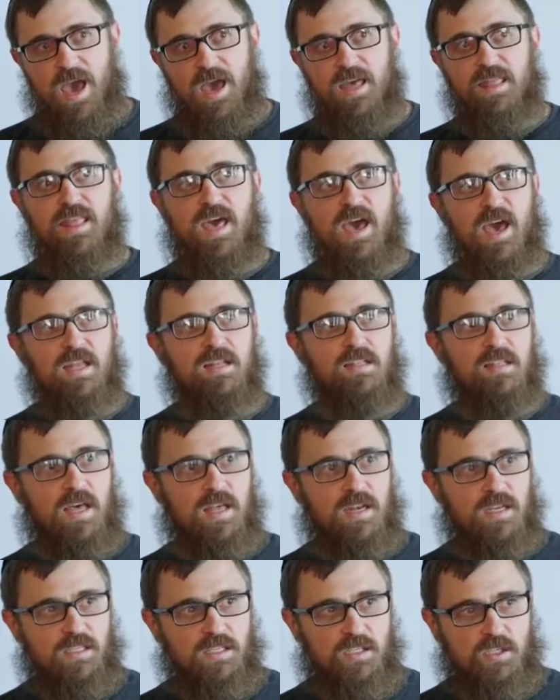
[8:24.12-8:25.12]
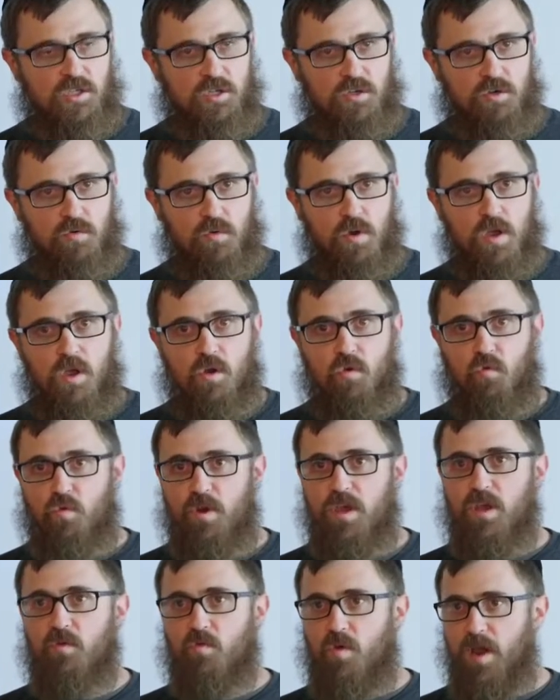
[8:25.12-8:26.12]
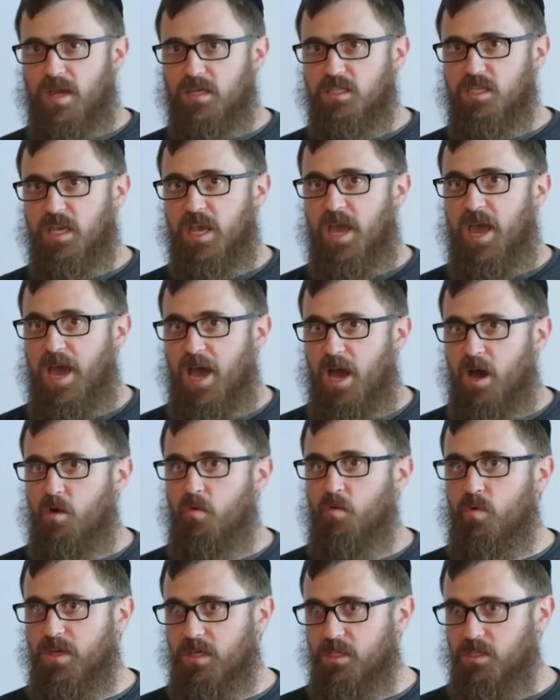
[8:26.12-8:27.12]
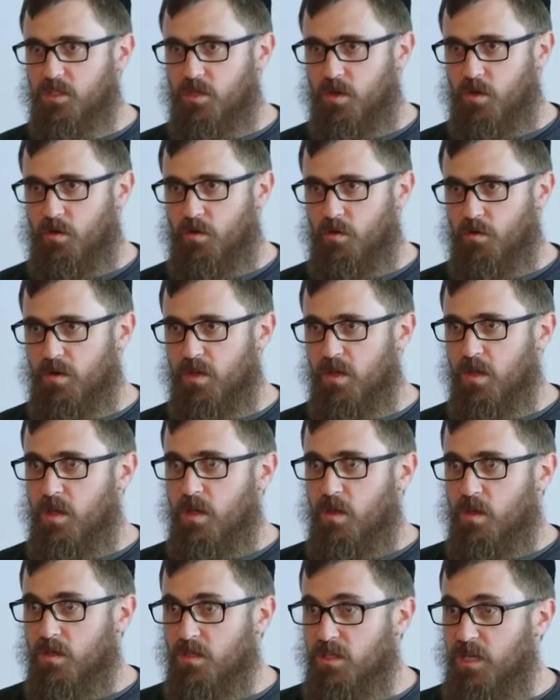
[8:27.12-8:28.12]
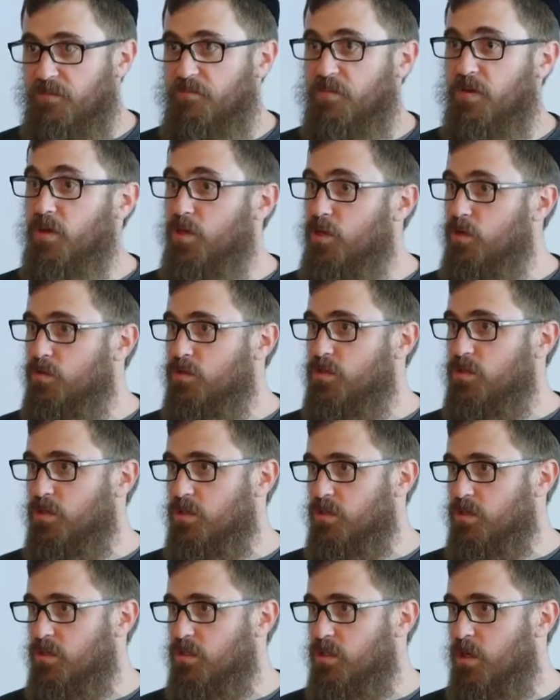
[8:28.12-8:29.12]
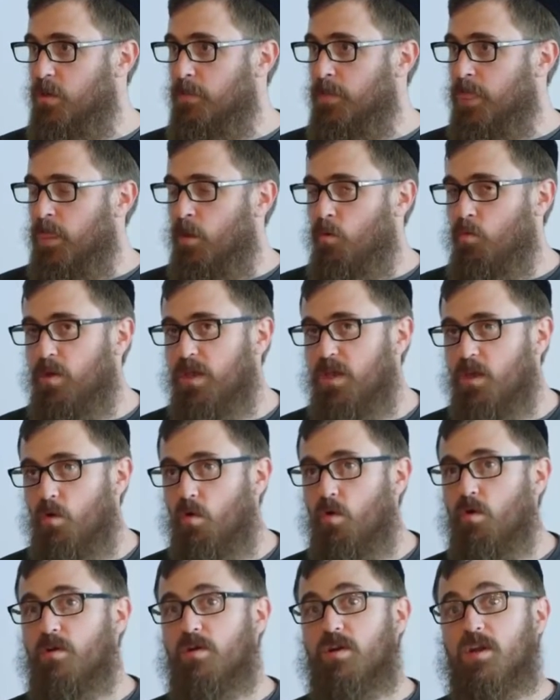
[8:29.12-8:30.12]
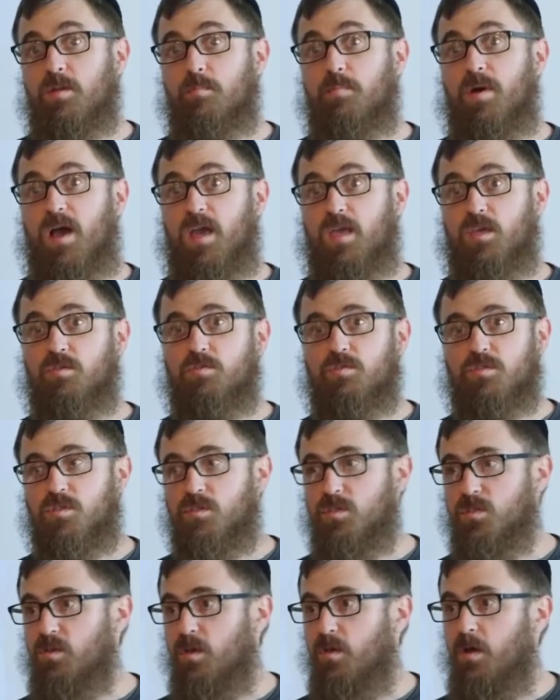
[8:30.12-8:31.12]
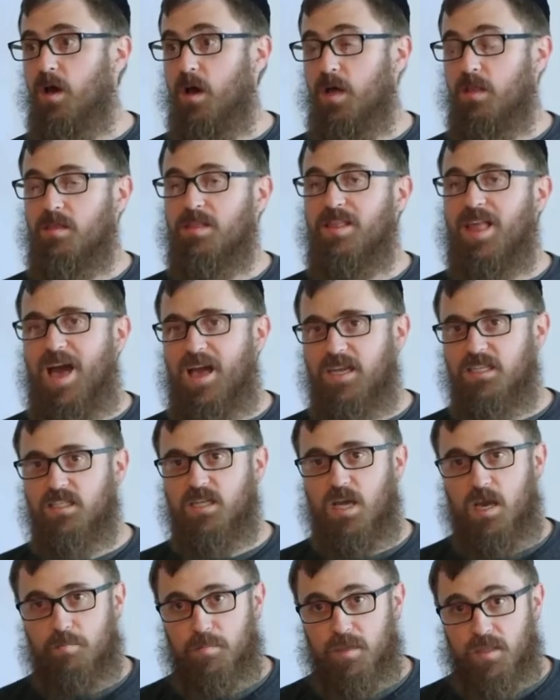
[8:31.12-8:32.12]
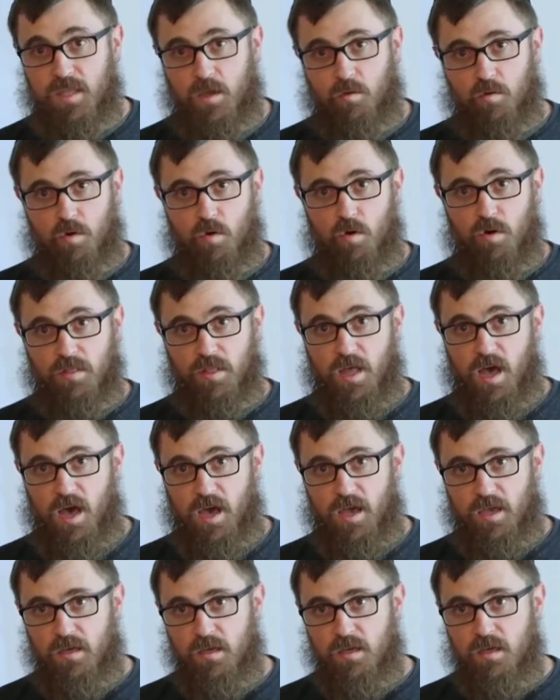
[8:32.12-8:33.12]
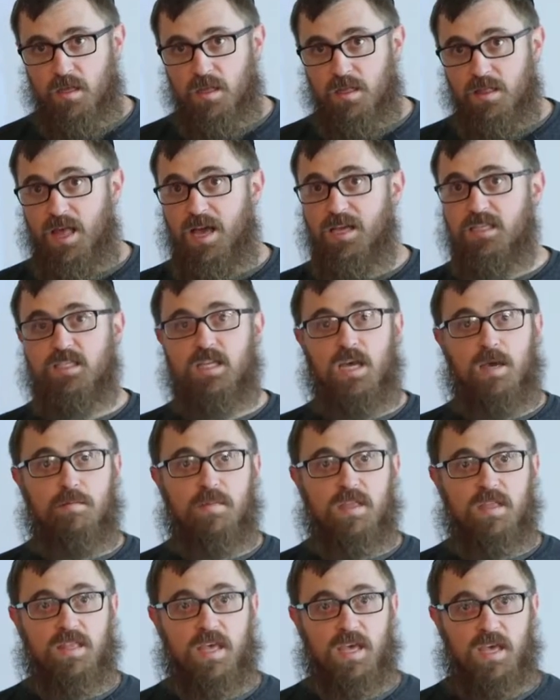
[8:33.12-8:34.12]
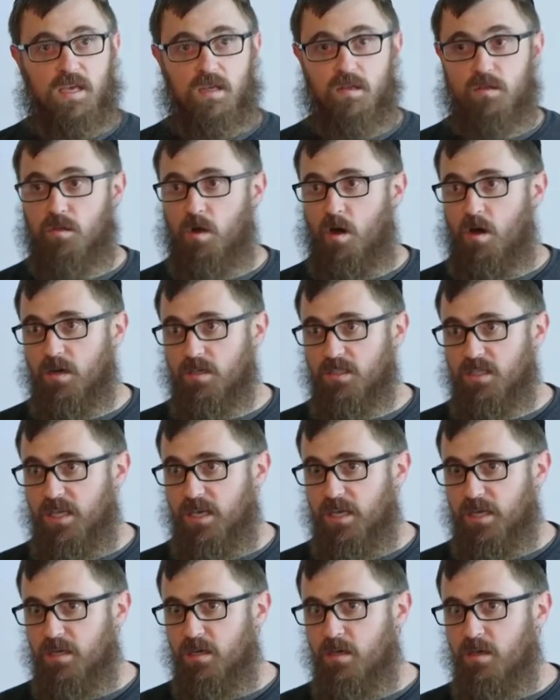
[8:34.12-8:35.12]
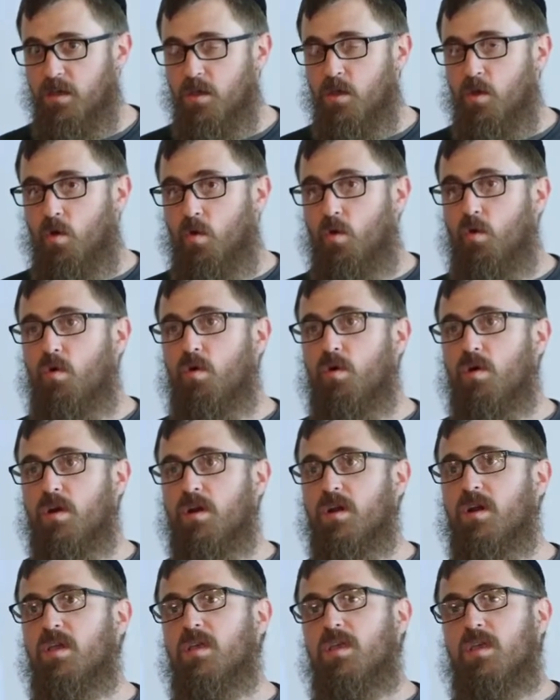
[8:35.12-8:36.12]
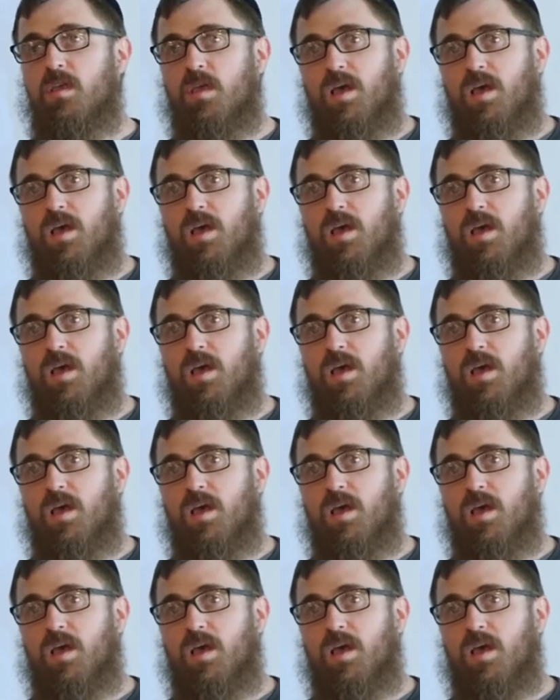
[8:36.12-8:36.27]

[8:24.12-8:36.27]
And that led us to rearranging how we showed different users. We ordered it by users last time that they were online, last time that they logged in, or